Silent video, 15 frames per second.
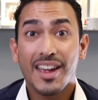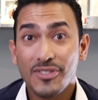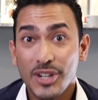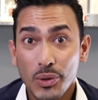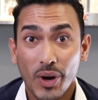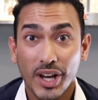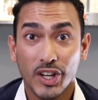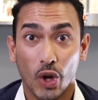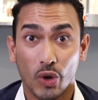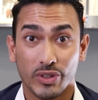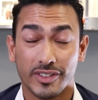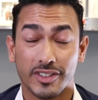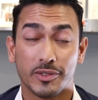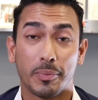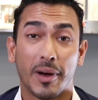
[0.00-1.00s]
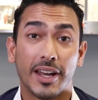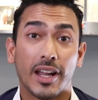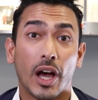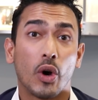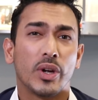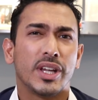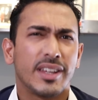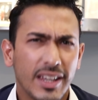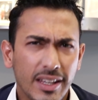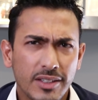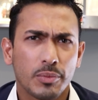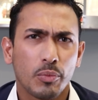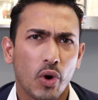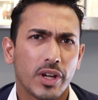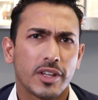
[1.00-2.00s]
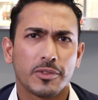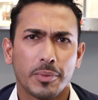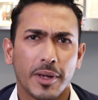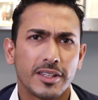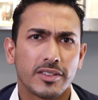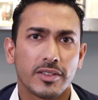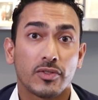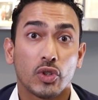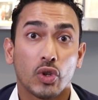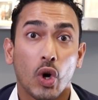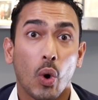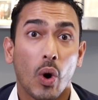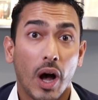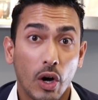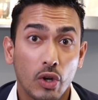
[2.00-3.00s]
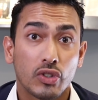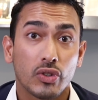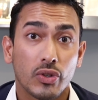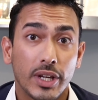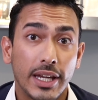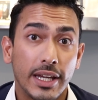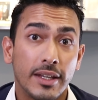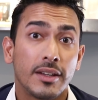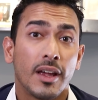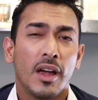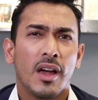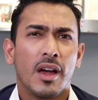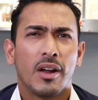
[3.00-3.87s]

Everyone knows this by now. It is more expensive to go out to eat